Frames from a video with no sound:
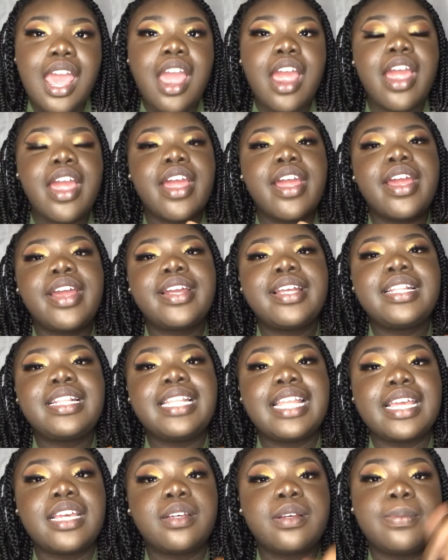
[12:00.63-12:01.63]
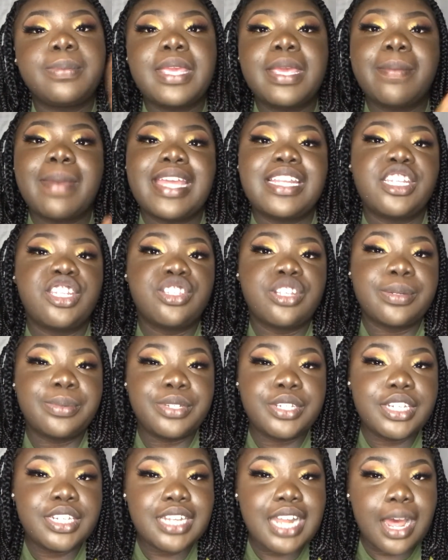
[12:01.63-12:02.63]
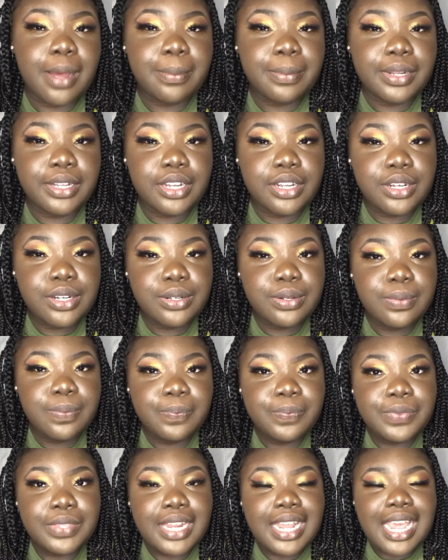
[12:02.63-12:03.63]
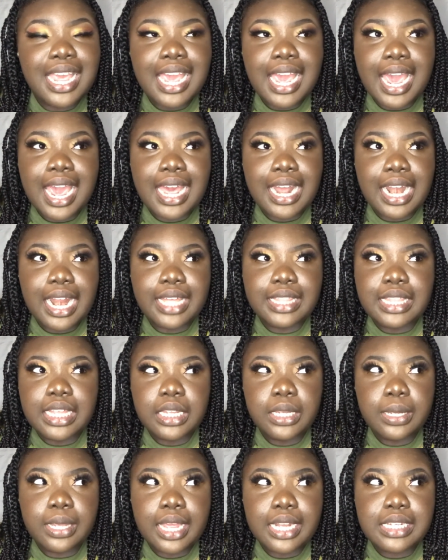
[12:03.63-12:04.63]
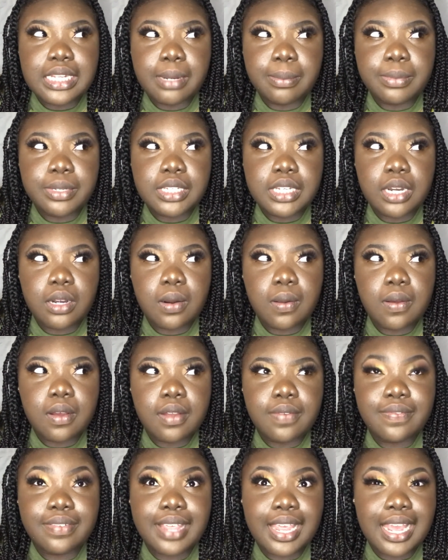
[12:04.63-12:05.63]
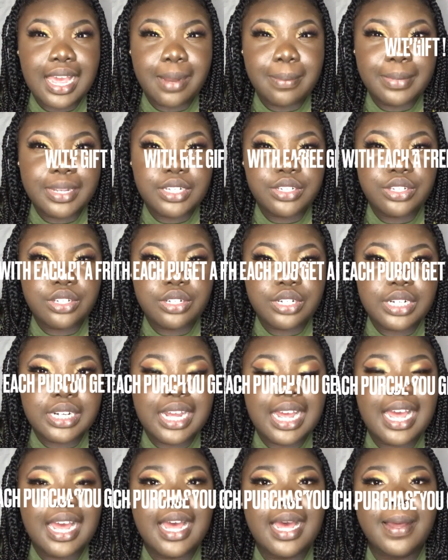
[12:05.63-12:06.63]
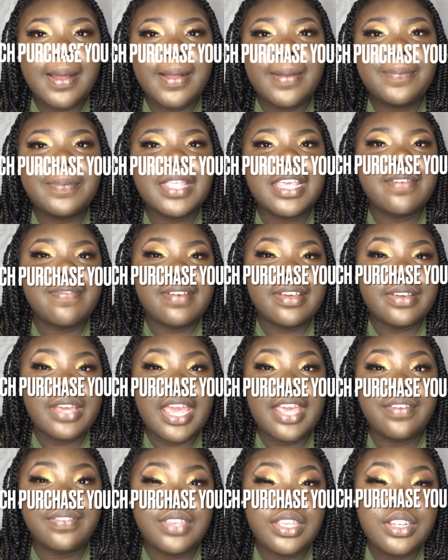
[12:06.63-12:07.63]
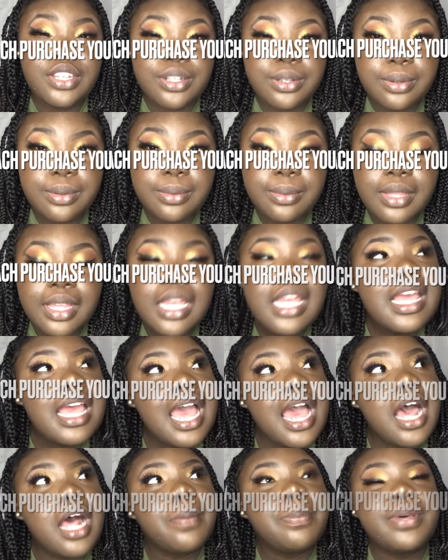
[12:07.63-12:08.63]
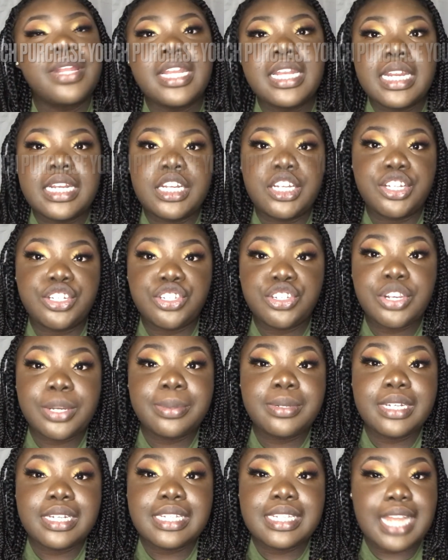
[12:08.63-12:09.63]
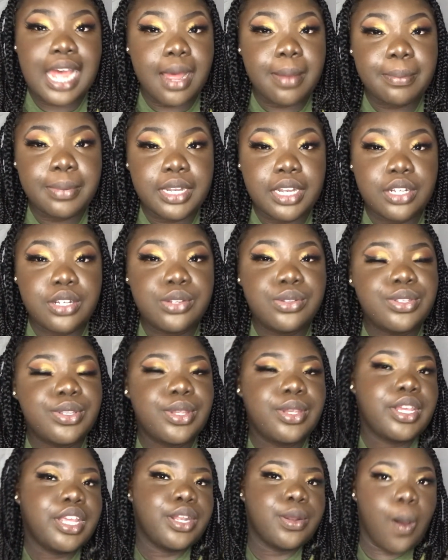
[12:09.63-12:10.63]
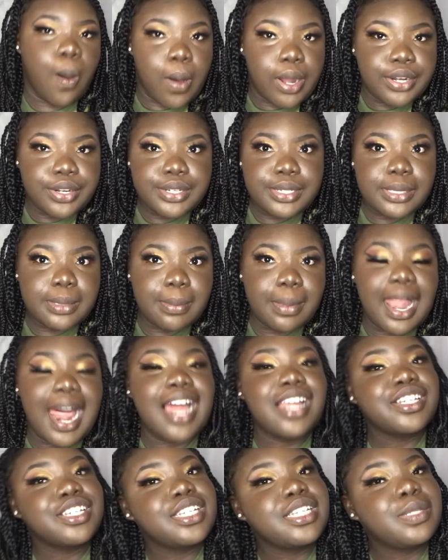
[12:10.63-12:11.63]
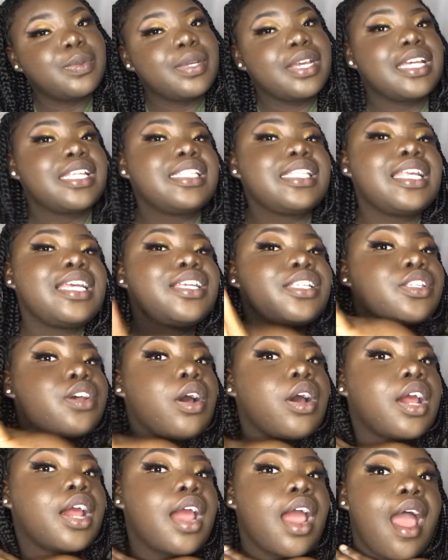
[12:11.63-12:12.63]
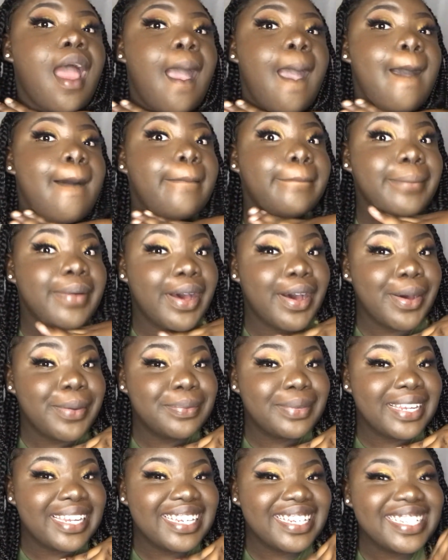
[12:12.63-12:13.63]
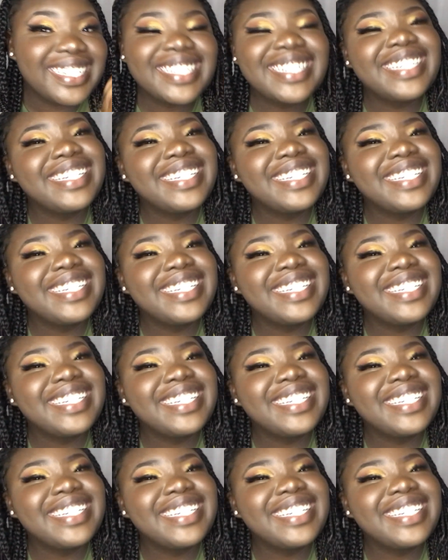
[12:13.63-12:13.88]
Her link will be in my description down below, and I think you get 10% off. I gotta make sure. If you do, I'll put it in the description down below so you can order some lashes, because these are popping.